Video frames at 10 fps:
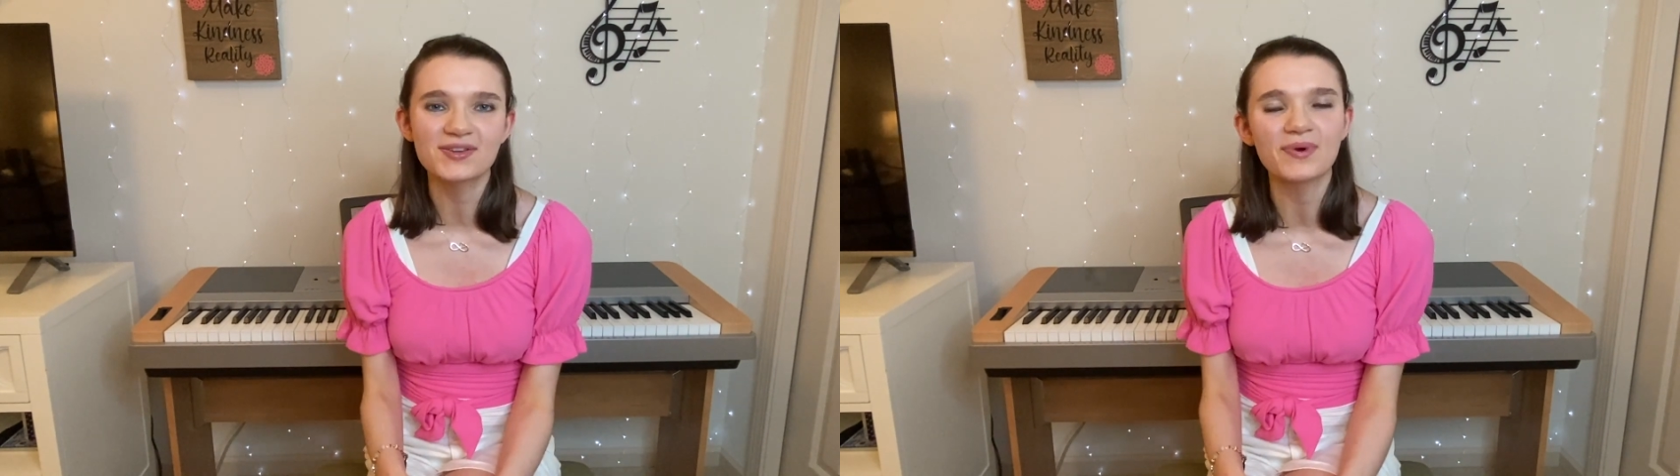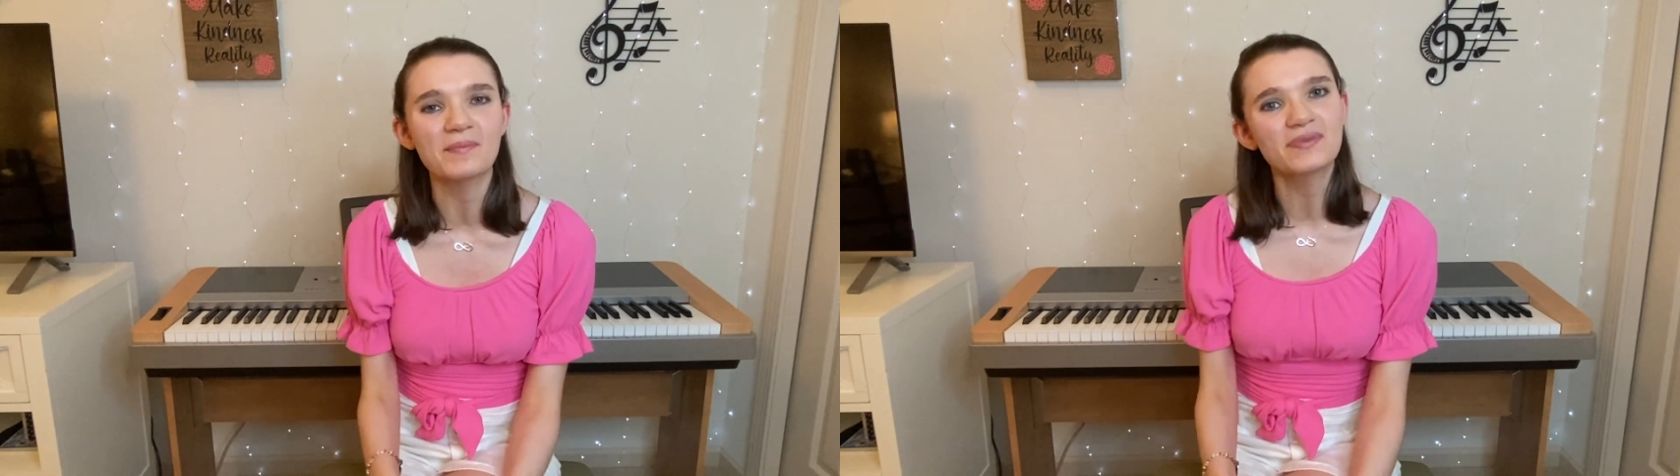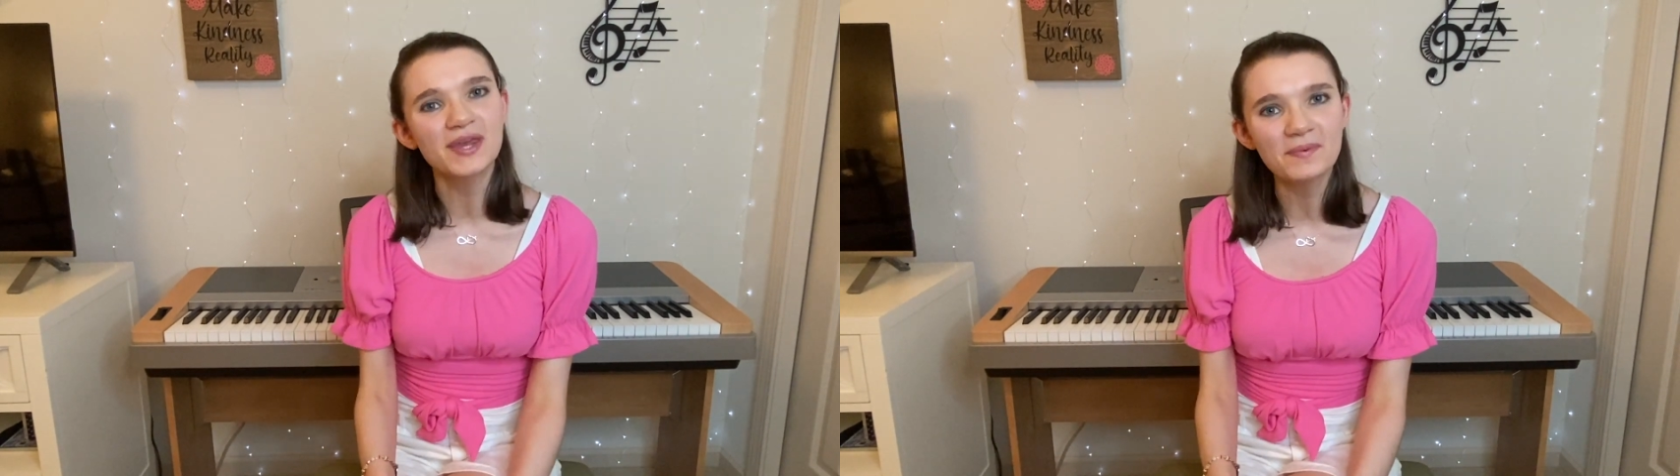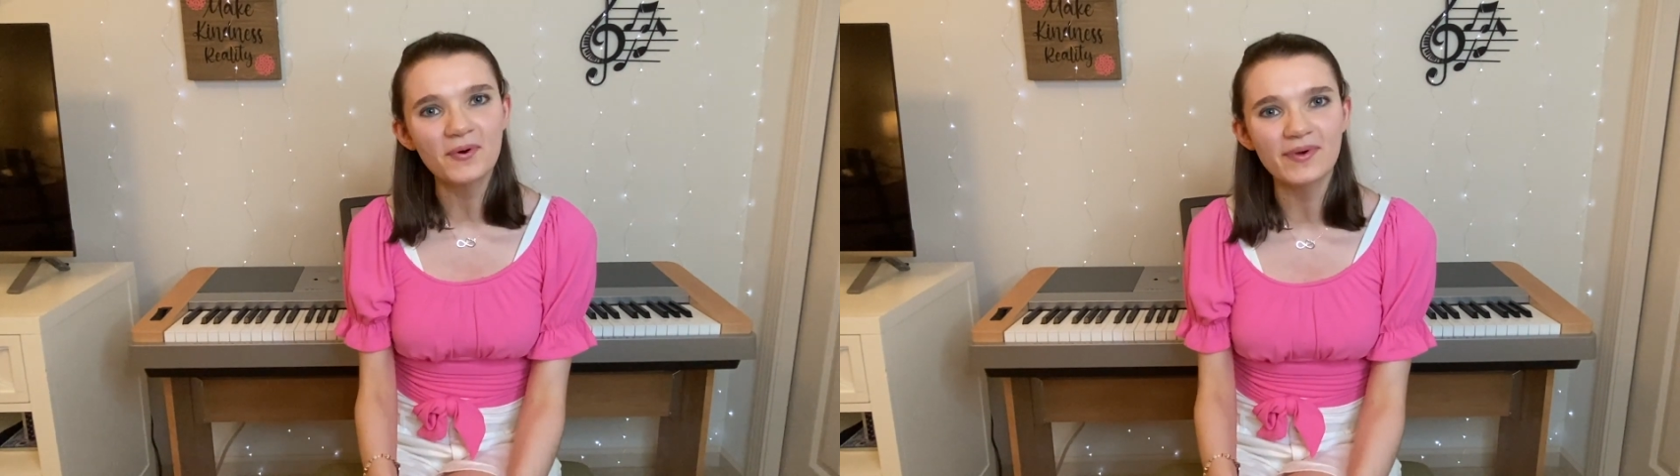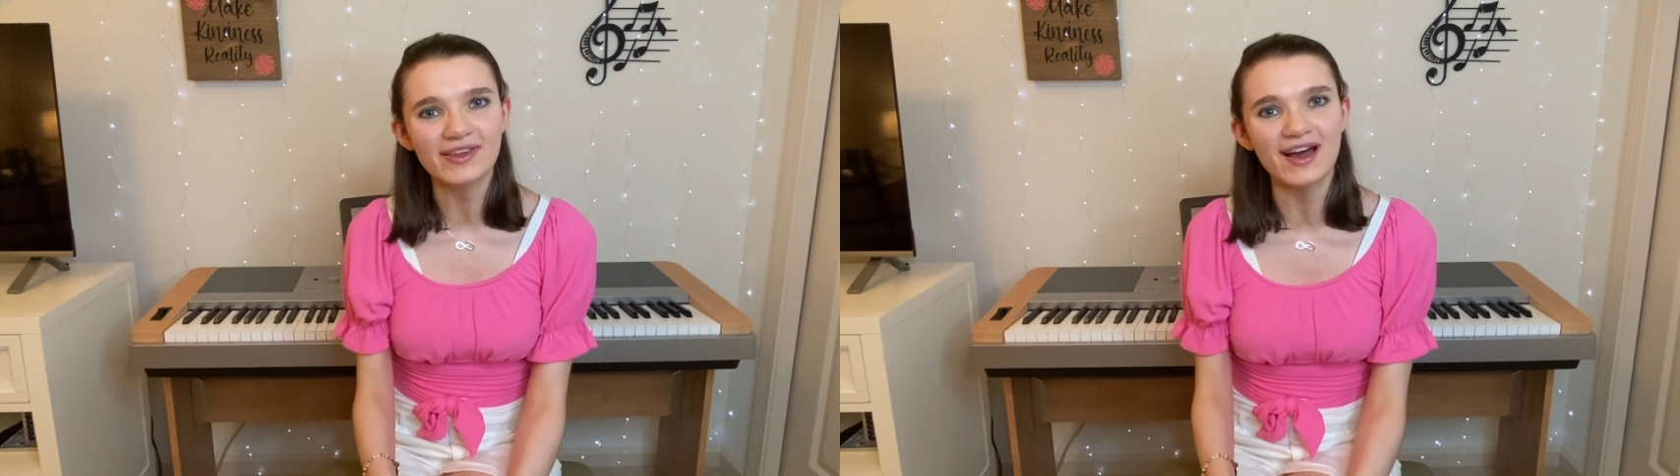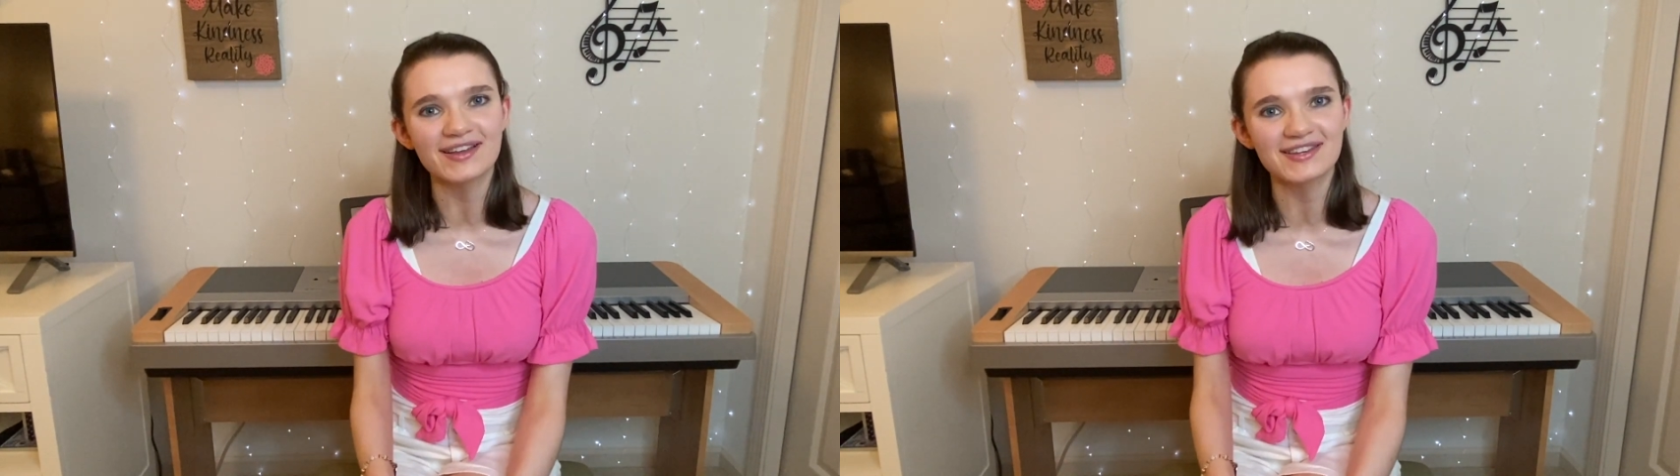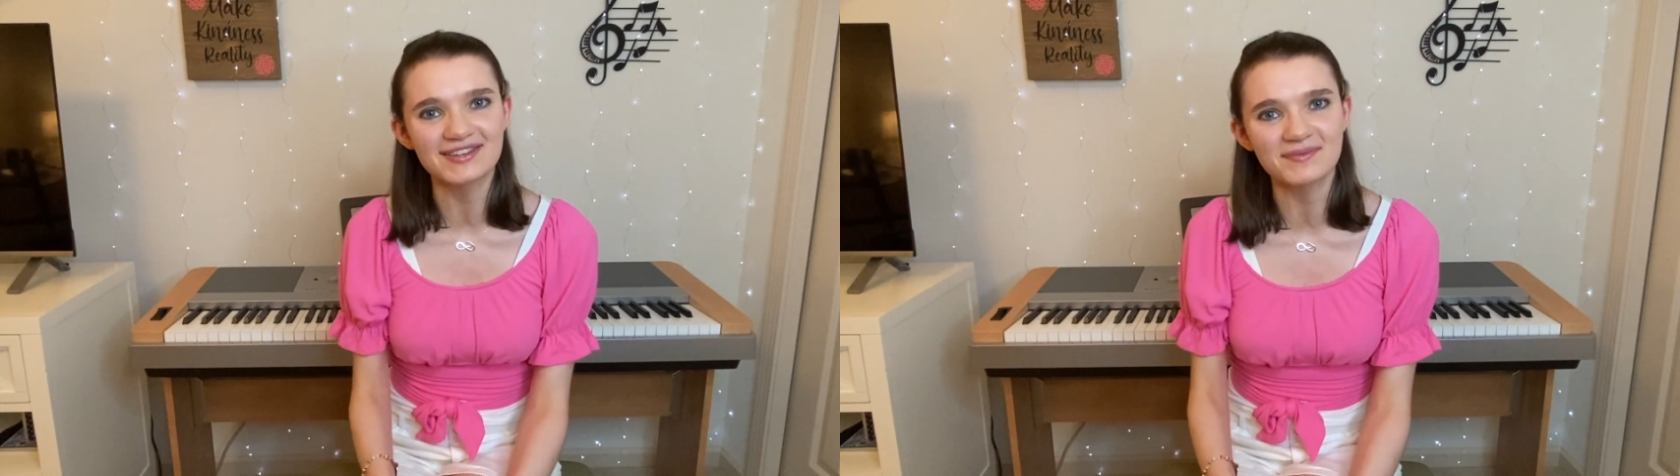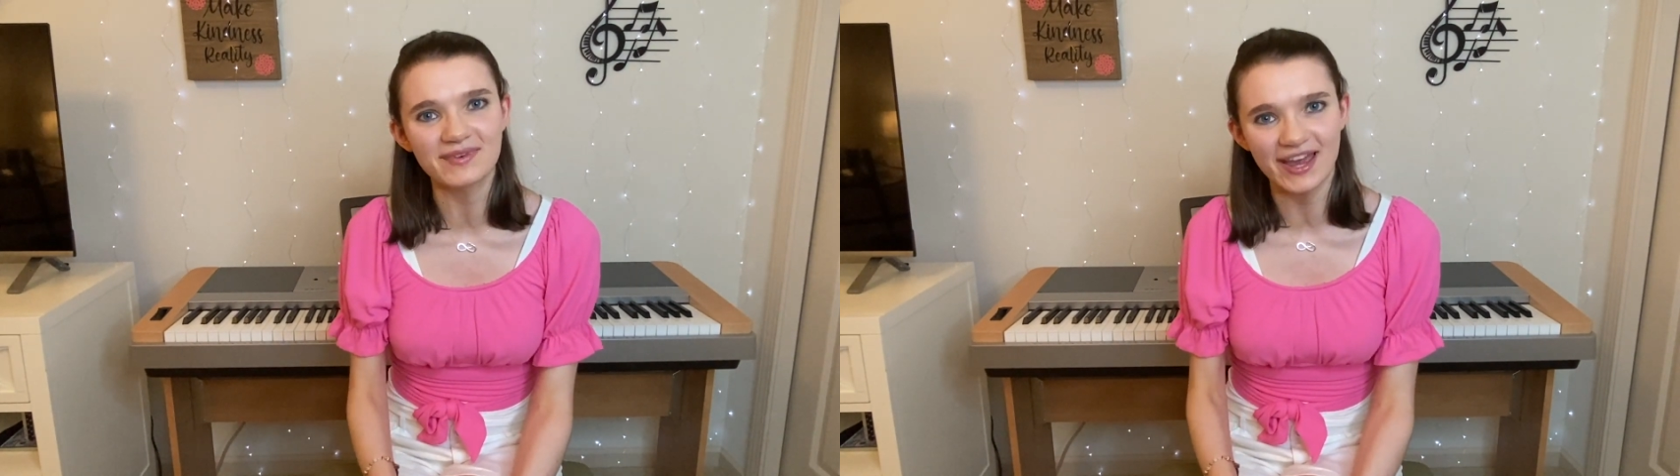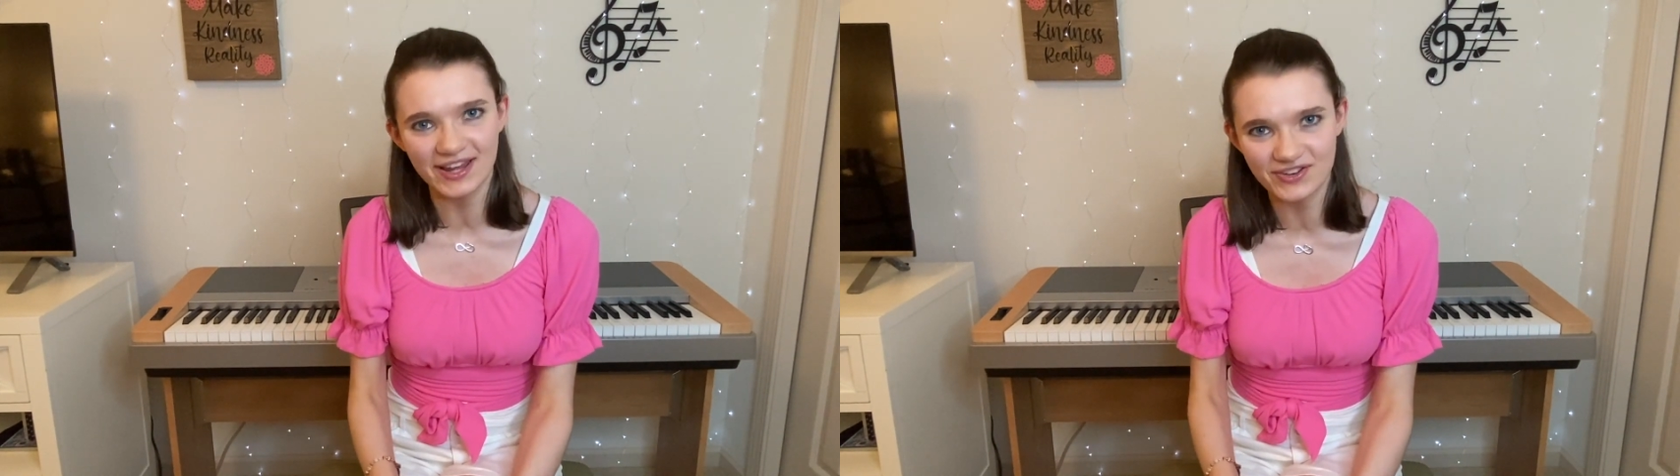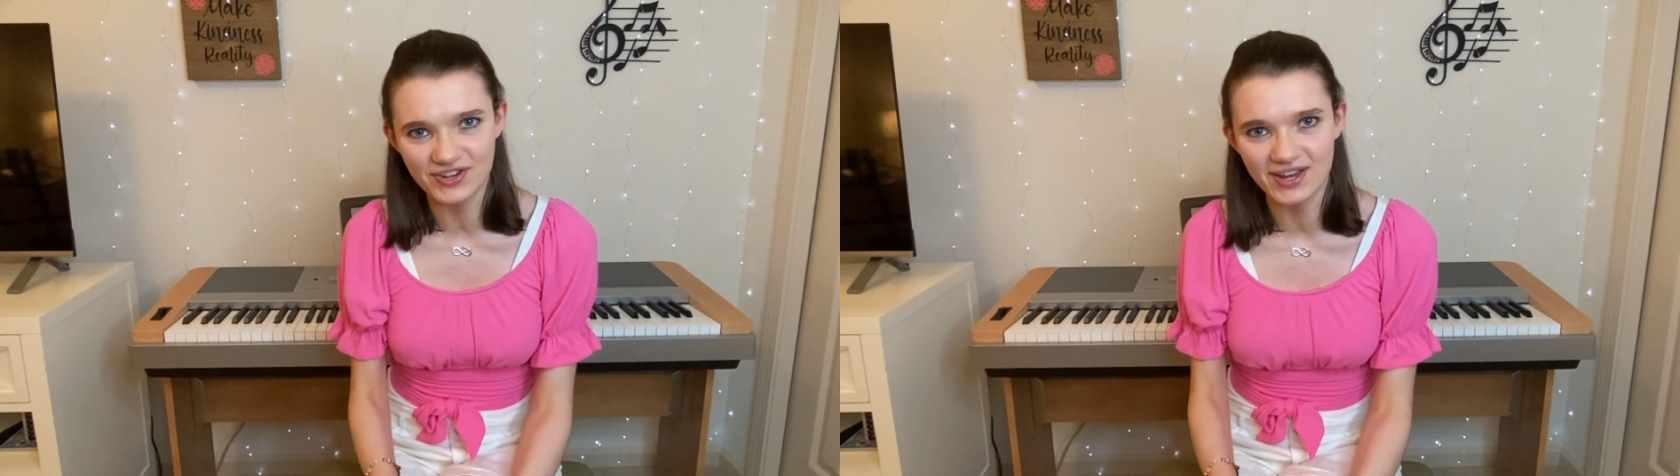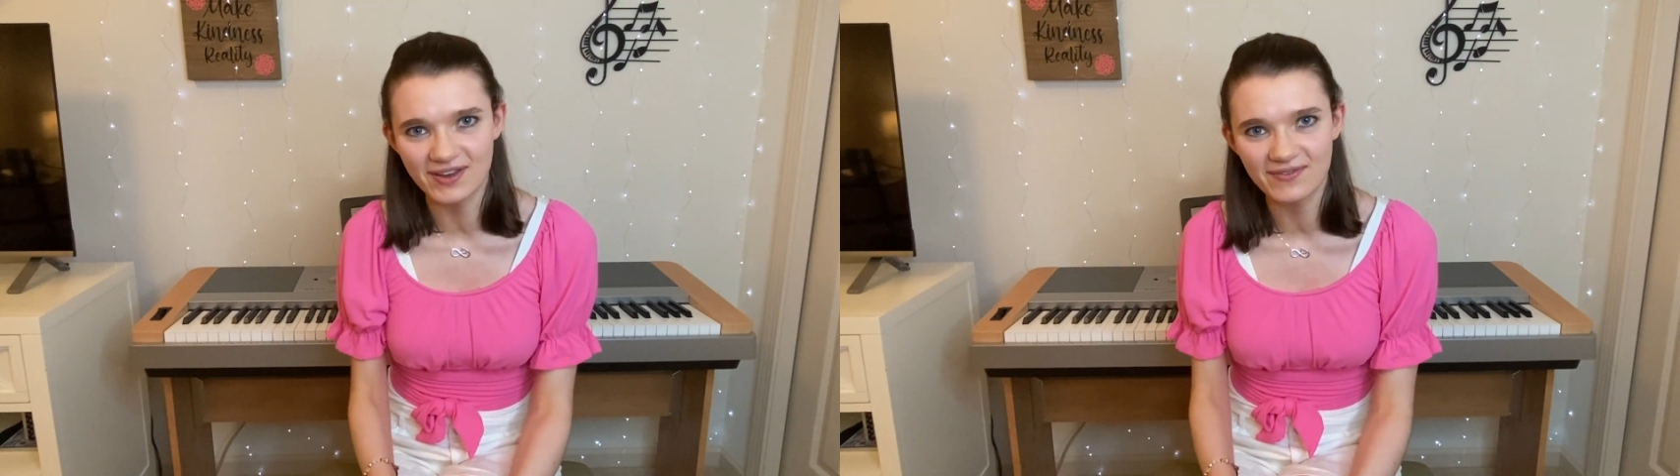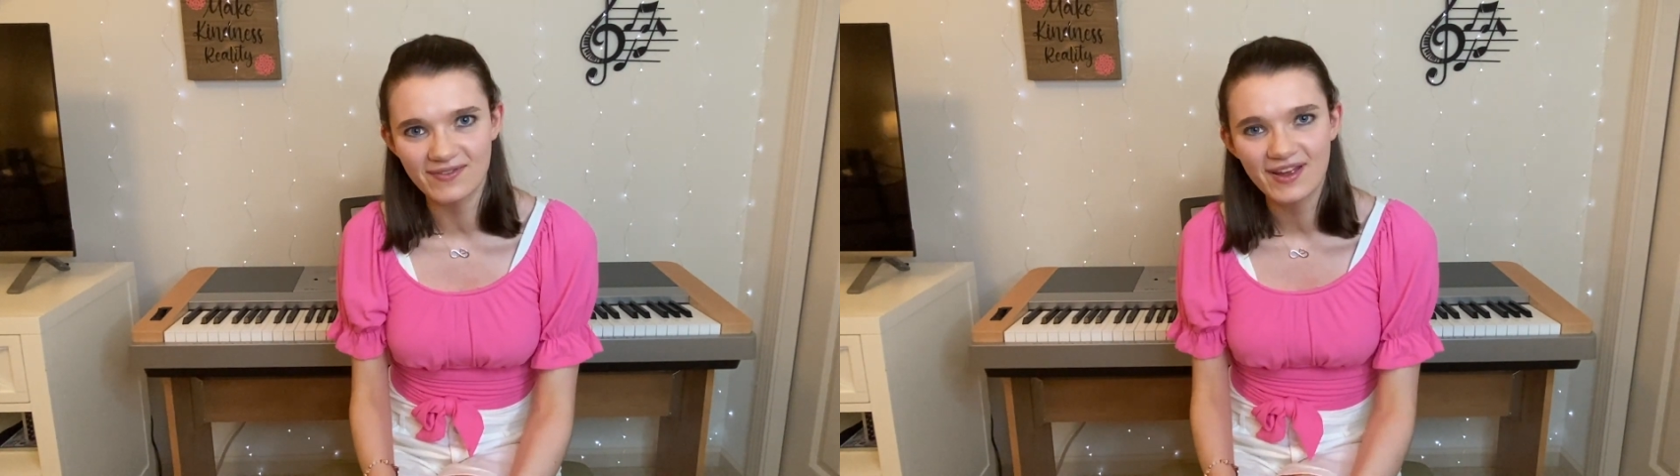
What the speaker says: to what people with autism can achieve.